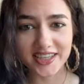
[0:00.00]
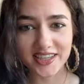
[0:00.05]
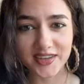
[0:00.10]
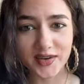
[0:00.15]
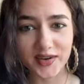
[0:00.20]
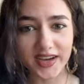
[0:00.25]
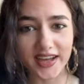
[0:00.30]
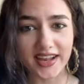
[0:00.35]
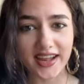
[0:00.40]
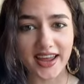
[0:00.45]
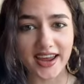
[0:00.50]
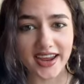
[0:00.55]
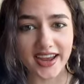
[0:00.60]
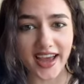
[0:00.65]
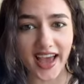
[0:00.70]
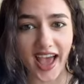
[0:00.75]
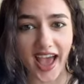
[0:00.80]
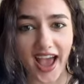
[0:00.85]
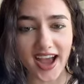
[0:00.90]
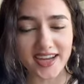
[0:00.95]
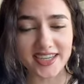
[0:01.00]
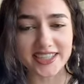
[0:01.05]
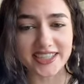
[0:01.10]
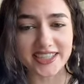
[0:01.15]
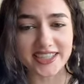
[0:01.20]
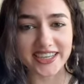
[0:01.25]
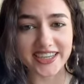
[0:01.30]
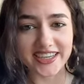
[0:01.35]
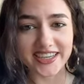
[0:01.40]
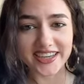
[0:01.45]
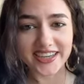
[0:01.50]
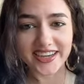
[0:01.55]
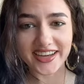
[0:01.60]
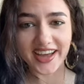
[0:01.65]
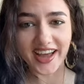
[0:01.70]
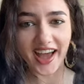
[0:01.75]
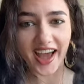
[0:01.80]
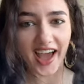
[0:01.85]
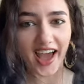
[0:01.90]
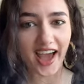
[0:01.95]
you can like actually
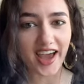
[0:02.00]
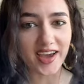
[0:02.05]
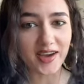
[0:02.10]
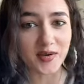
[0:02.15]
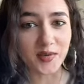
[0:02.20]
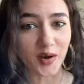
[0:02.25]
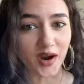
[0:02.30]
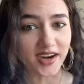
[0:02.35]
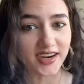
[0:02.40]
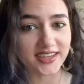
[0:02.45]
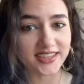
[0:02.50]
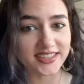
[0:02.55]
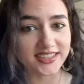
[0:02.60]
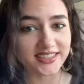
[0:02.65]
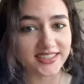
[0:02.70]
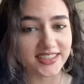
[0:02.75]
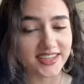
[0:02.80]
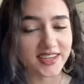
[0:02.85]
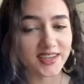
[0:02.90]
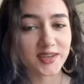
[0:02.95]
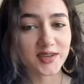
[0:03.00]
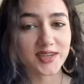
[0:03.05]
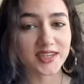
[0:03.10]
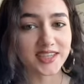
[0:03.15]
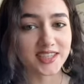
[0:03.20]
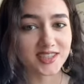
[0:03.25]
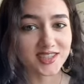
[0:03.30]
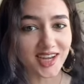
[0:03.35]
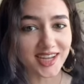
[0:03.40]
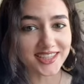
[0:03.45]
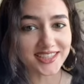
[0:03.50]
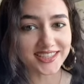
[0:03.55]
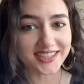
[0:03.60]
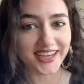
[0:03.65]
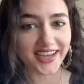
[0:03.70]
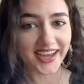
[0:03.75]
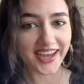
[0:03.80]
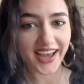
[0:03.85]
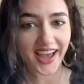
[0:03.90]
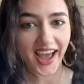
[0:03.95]
it works. You can adjust
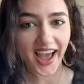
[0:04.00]
it.